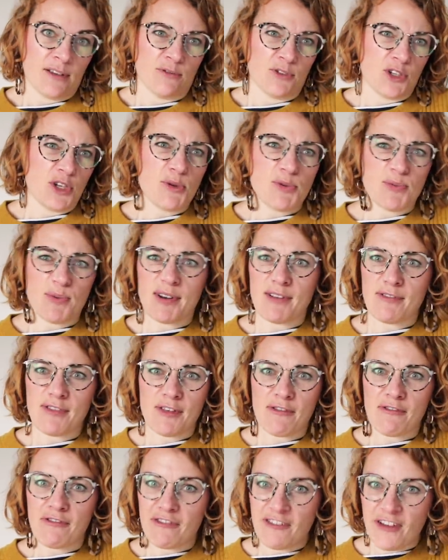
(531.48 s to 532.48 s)
she was one of
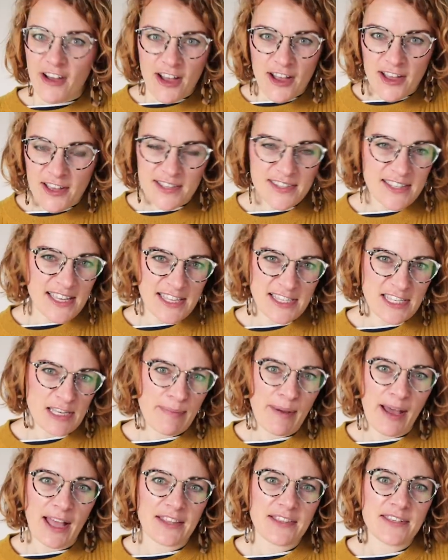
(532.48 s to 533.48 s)
the first
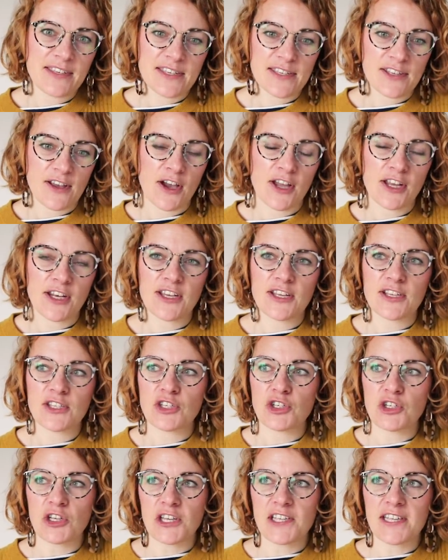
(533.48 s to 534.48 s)
indie pattern
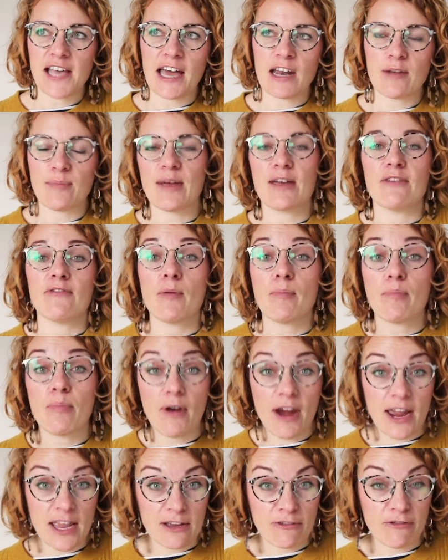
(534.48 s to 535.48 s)
designers. She's had a bit of a
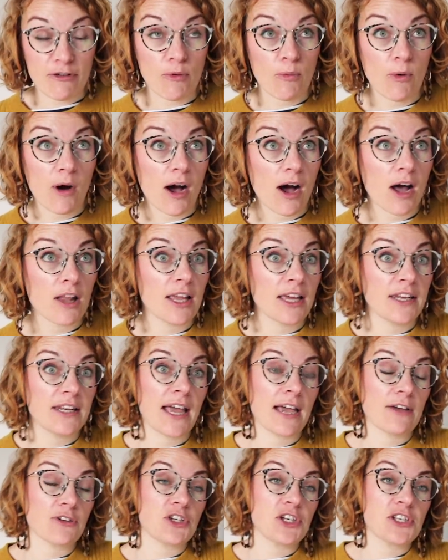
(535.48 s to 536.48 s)
break for a while and
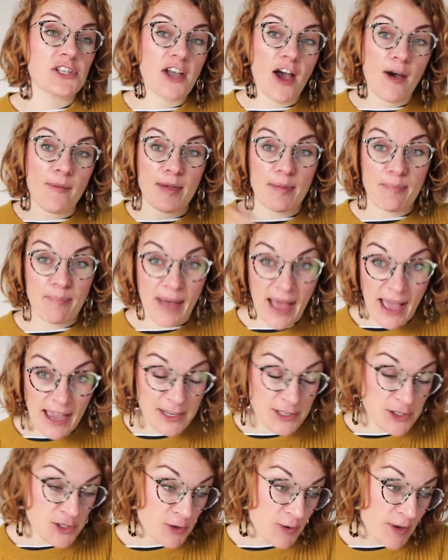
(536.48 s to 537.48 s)
now she's coming
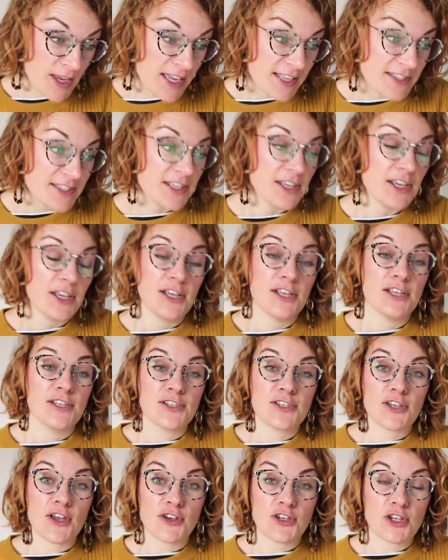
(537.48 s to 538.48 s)
back to it.
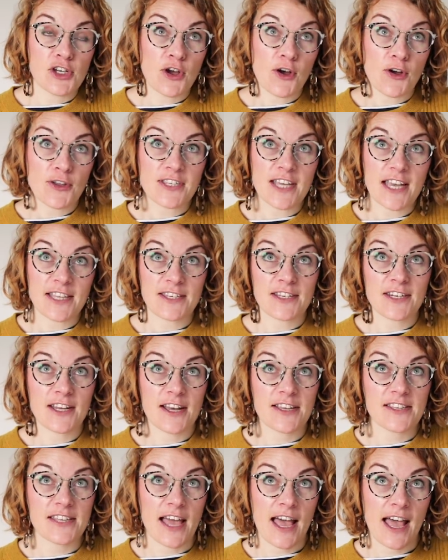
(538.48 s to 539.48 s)
So she contacted
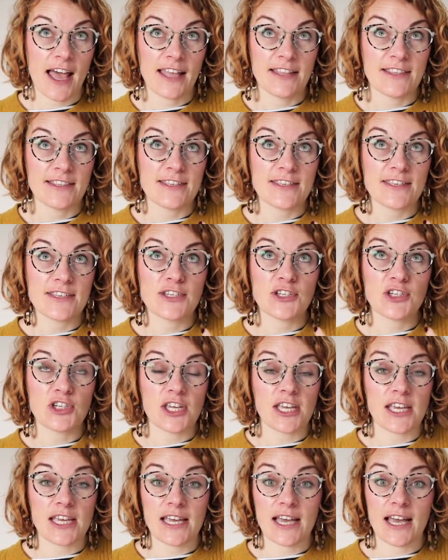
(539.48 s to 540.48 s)
us to
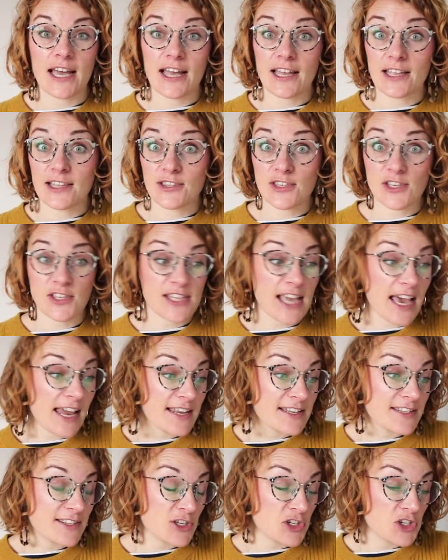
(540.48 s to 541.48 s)
tell
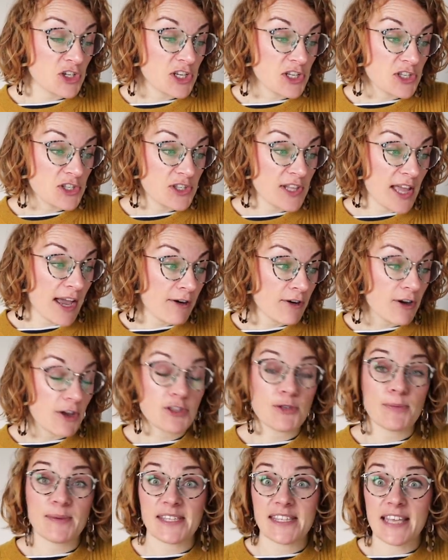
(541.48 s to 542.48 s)
us that she's now going to be